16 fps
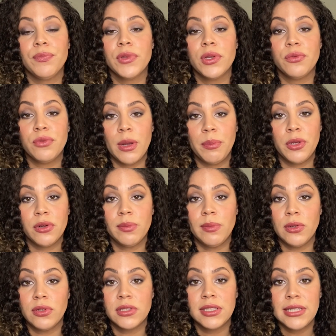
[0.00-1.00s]

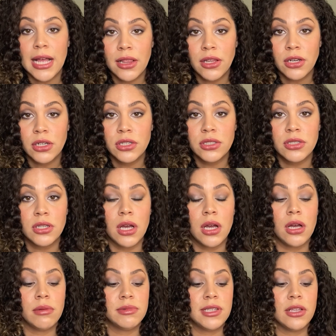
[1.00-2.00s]
reputable sellers,
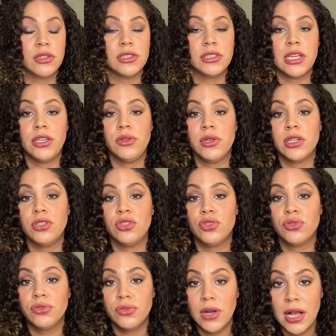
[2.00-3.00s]
sellers that you can
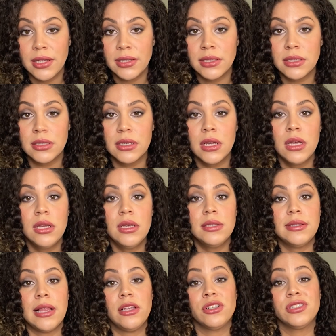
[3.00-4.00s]
trust,
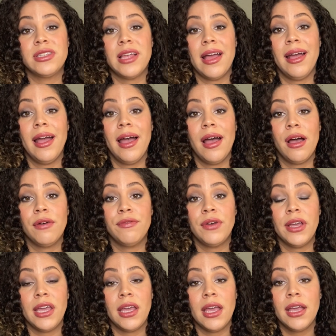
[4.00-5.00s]
sellers that have
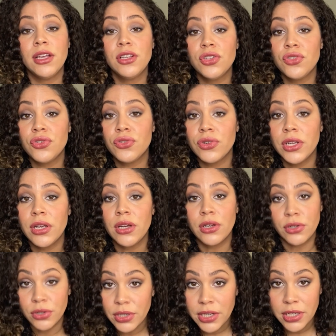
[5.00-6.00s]
a history, a
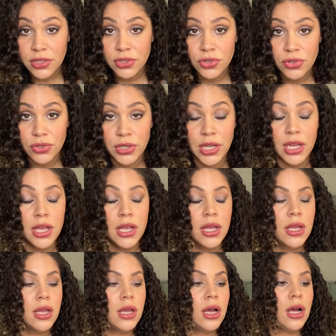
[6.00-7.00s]
good history,
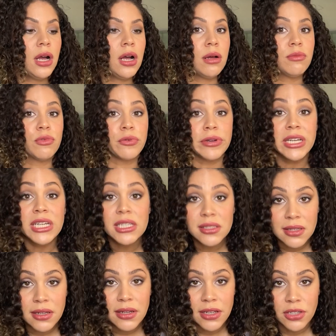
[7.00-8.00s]

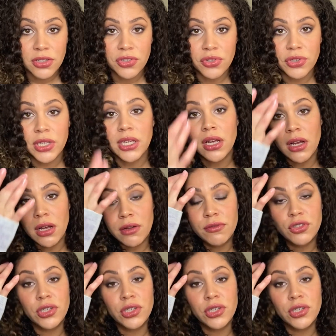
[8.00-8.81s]
recent history of